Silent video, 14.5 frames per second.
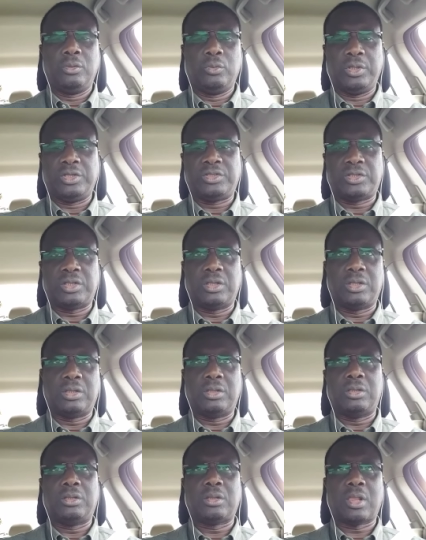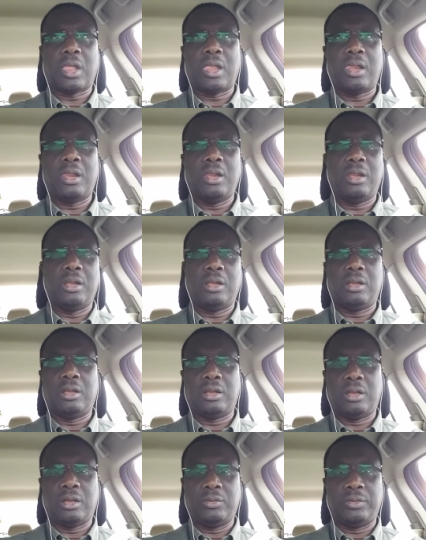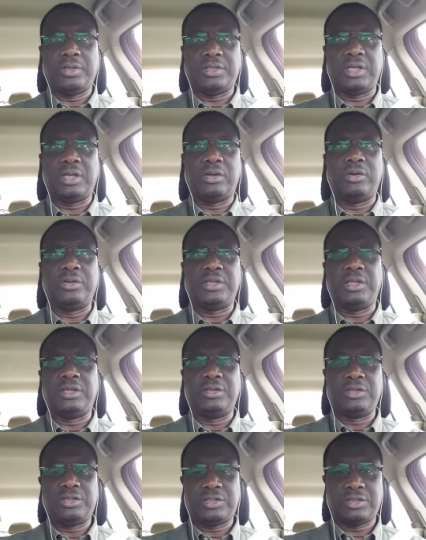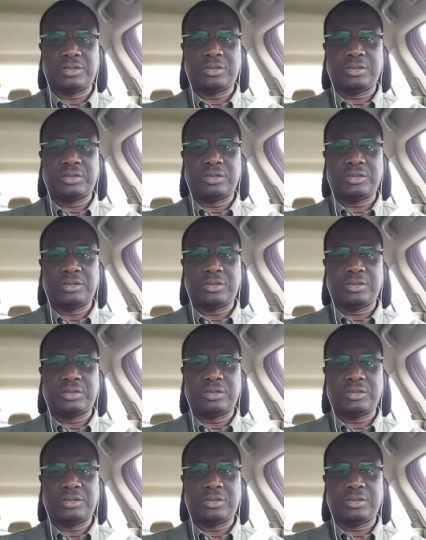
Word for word: with uh, our dear audience,